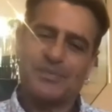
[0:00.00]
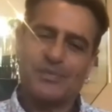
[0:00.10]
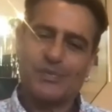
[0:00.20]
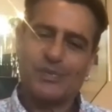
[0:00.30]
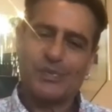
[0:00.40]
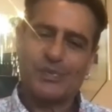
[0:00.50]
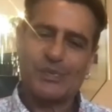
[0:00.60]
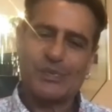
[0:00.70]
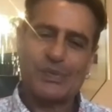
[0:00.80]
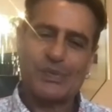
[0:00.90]

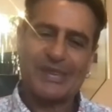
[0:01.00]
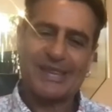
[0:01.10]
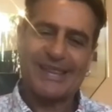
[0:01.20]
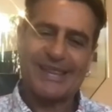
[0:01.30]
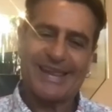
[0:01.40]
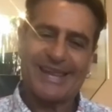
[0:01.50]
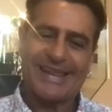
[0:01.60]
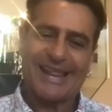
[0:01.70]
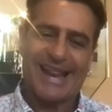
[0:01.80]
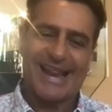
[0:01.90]

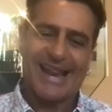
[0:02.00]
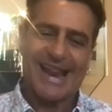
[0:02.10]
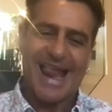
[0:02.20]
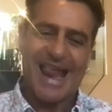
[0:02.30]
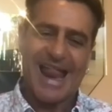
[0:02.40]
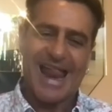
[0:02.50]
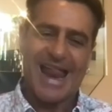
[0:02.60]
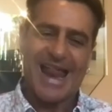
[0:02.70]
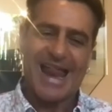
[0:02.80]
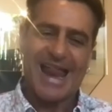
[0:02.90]

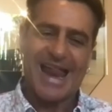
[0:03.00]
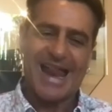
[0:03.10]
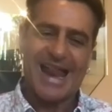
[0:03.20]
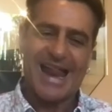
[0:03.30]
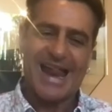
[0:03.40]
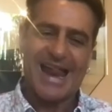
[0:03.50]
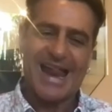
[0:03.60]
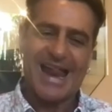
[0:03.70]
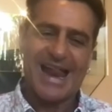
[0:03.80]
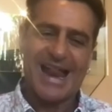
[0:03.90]

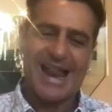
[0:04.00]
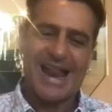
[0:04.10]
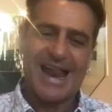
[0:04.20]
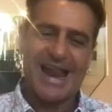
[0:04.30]
Nothing is said.